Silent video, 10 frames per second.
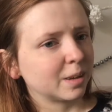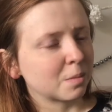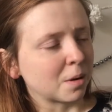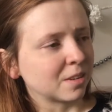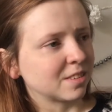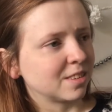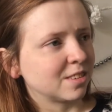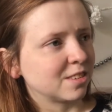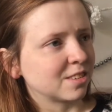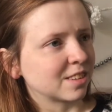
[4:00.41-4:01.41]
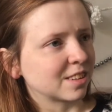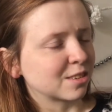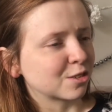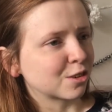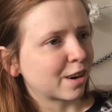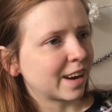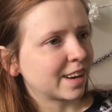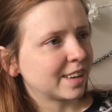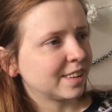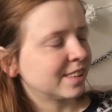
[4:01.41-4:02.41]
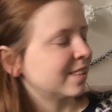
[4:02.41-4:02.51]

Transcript: Percy is using his tray.